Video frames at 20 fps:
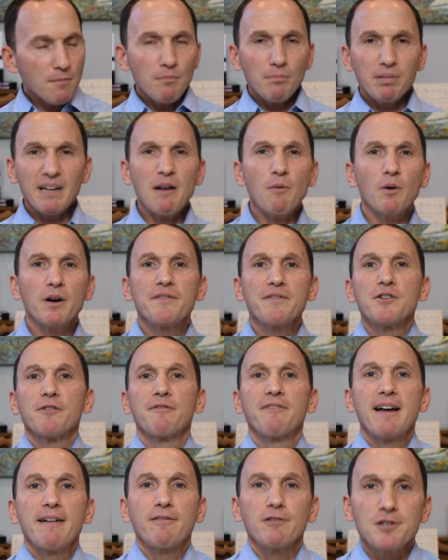play one of your
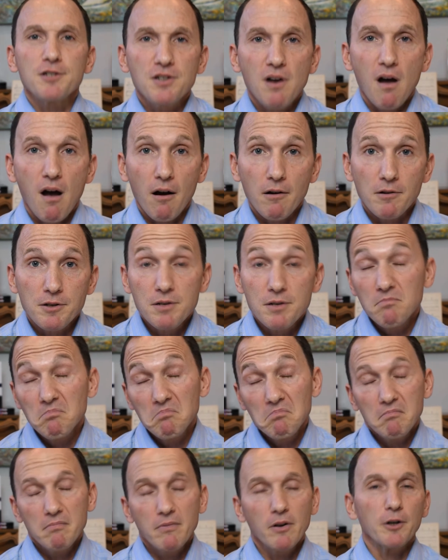favorite songs
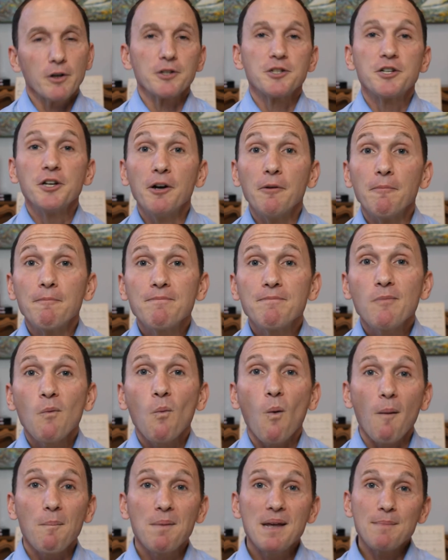or two
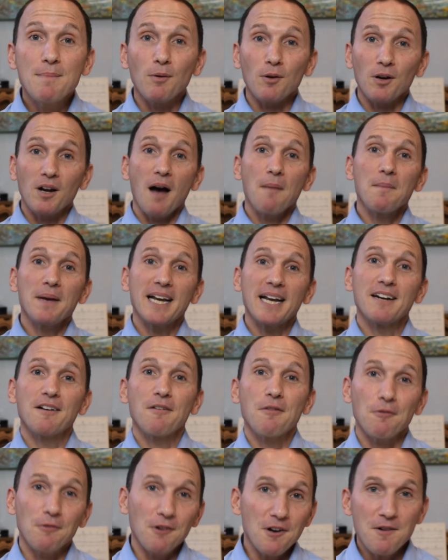while people are coming into
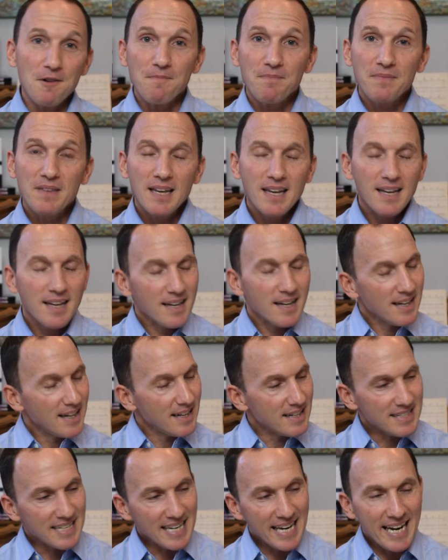the room.
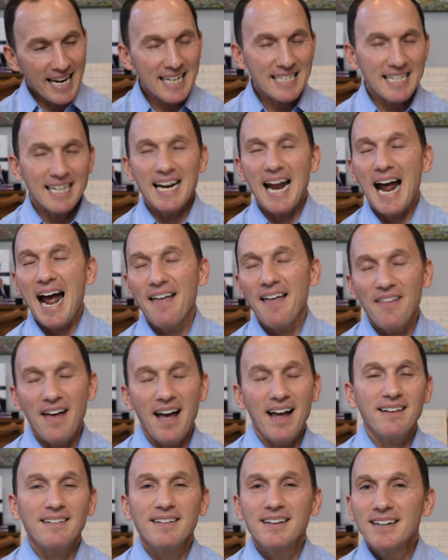It's easy to add
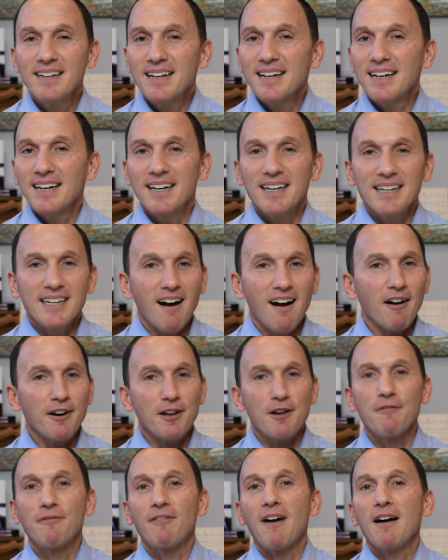that, an
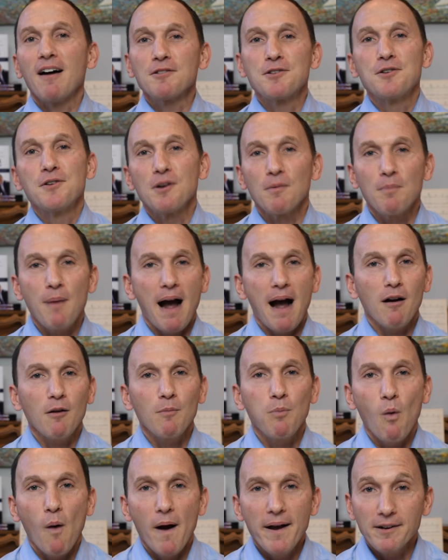audio file to your
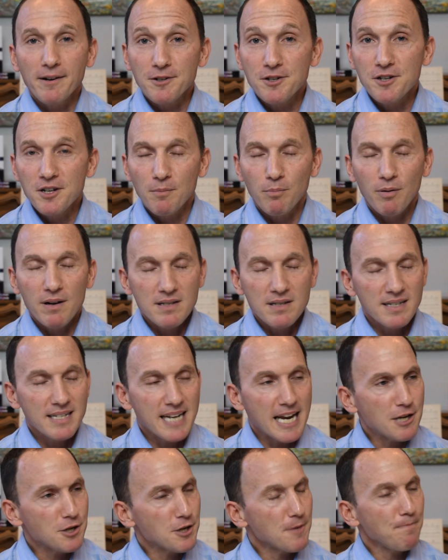PowerPoint or to your
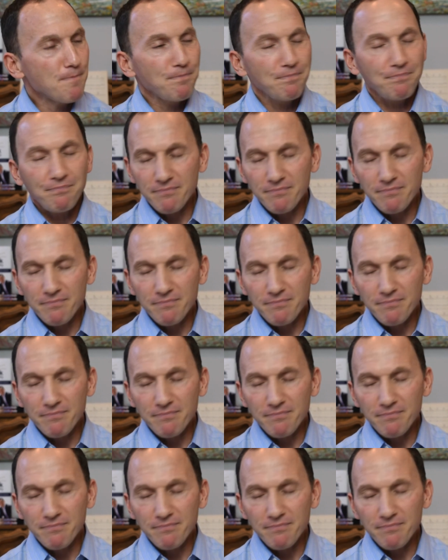presentation.